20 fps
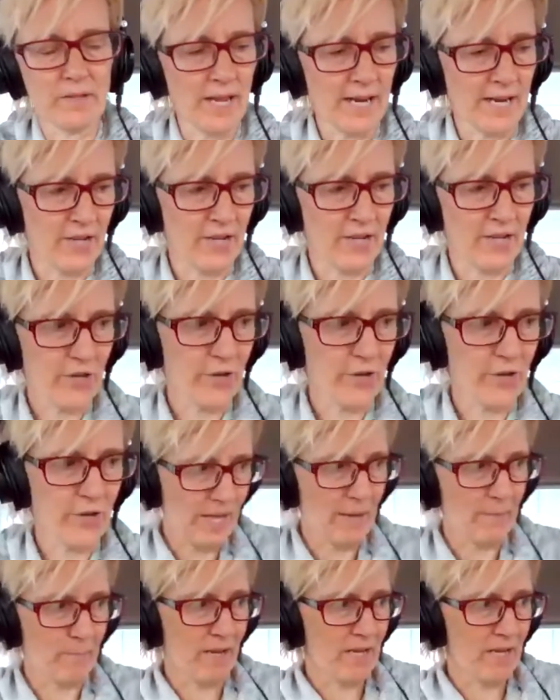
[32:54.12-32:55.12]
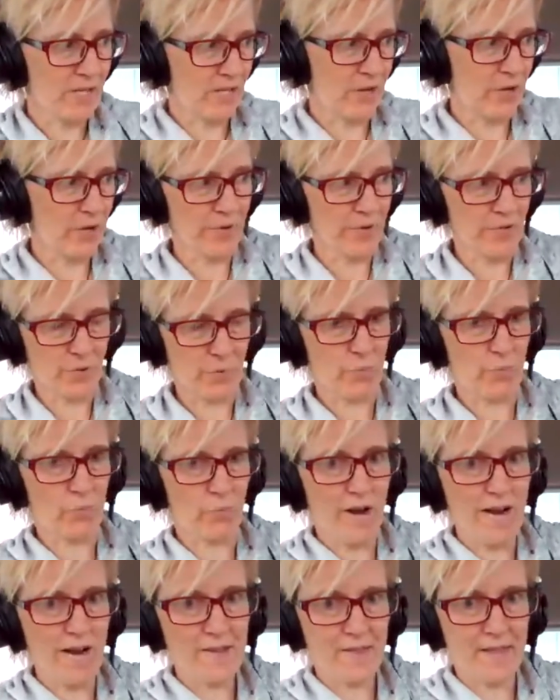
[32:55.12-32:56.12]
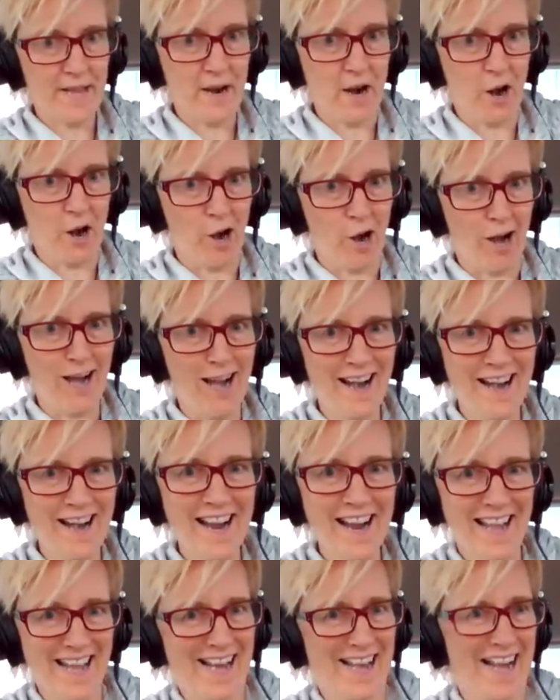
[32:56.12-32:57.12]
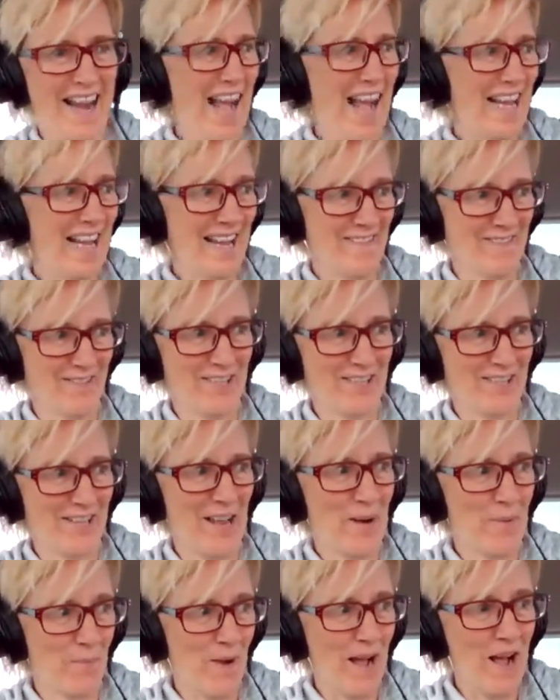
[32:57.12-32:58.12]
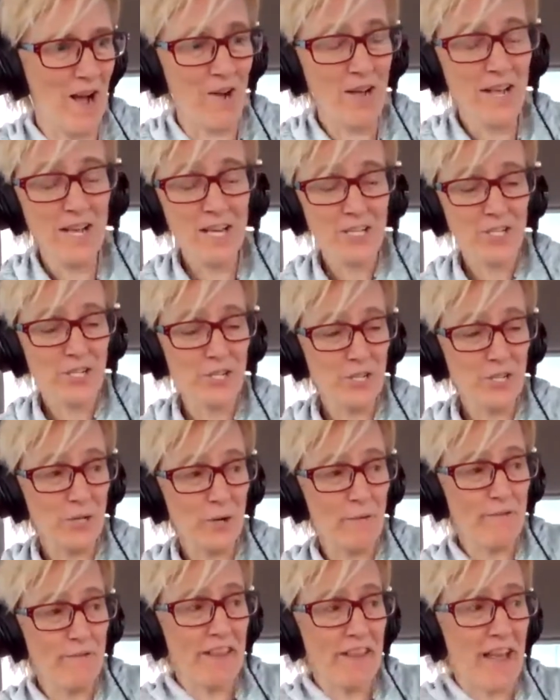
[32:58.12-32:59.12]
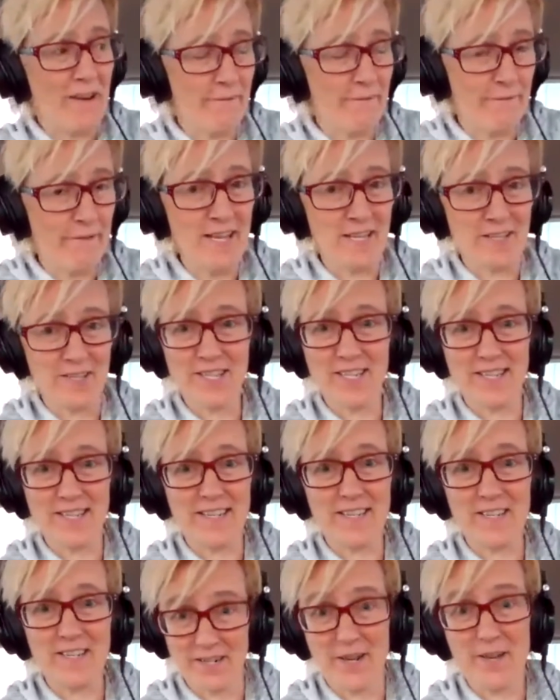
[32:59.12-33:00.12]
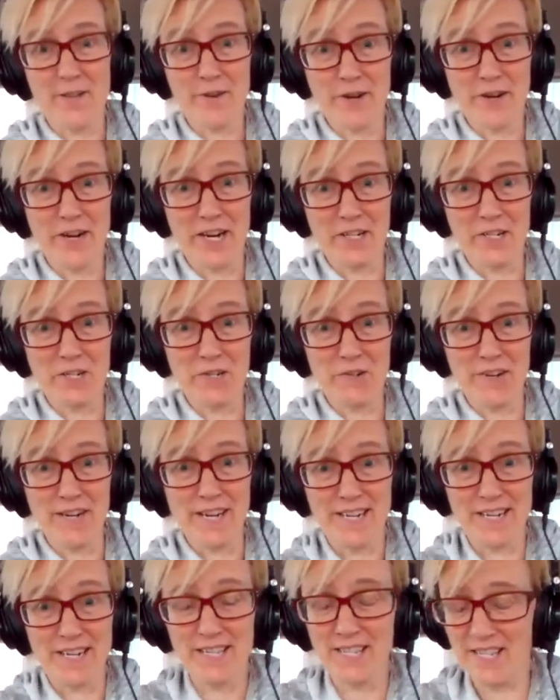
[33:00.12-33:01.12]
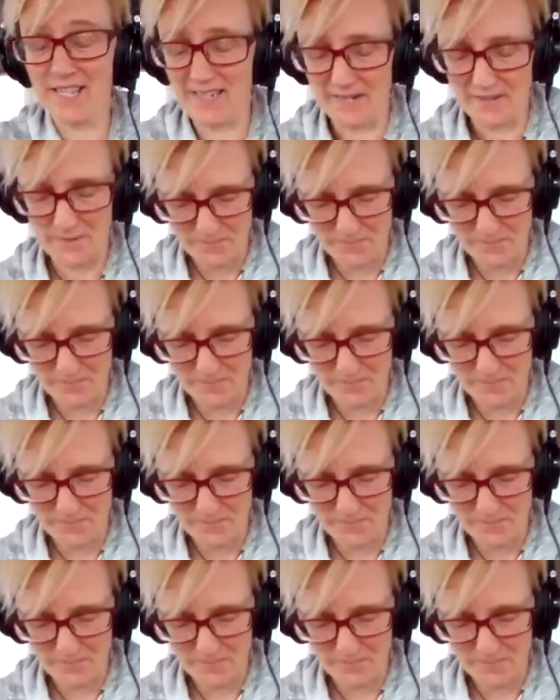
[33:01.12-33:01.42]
like Mexico is right there. It's like, wow, just over that fence is another country. It's kind